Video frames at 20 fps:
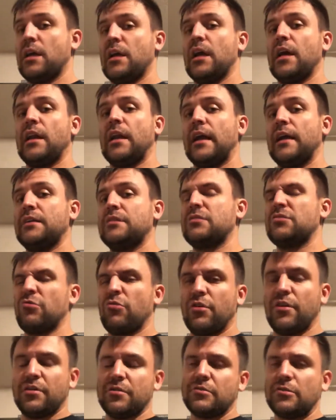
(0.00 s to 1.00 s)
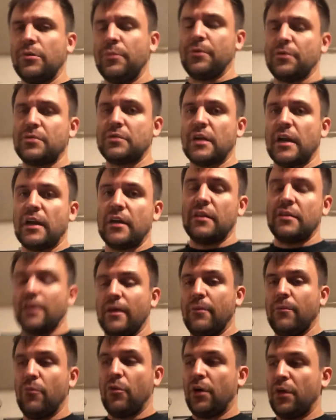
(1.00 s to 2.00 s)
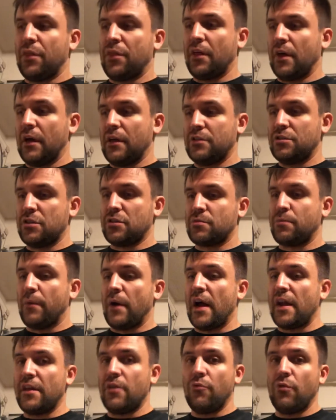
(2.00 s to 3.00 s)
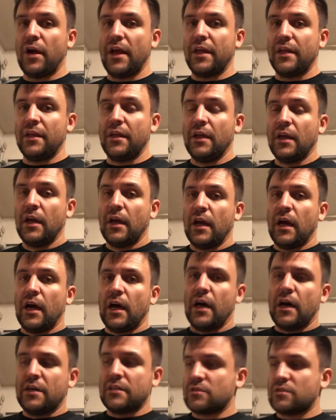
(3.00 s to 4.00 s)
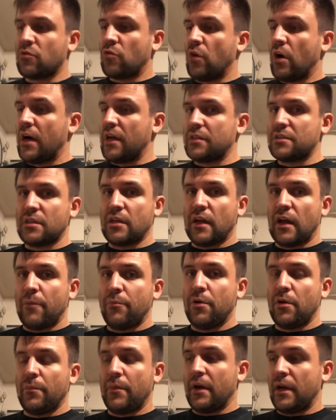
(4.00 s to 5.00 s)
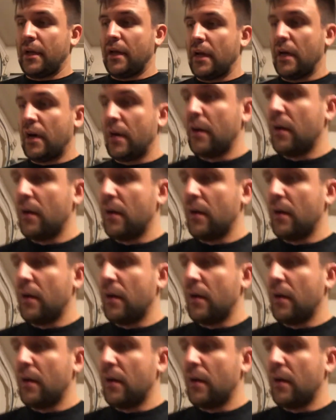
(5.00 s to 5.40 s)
and I sort of supersetted them with just body weight squats, and I put my